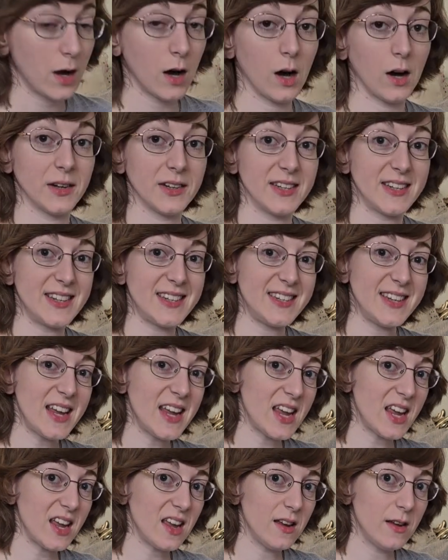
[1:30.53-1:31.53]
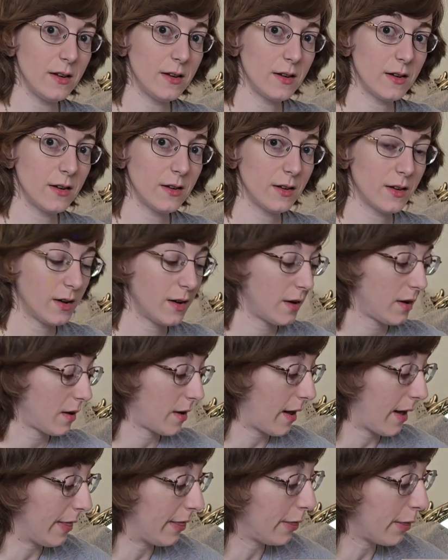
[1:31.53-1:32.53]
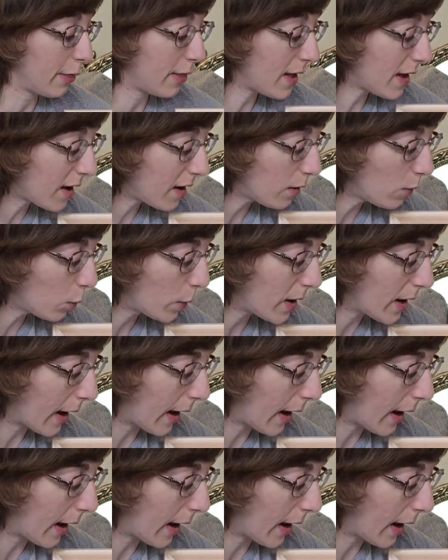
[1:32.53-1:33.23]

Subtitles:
a D, and then we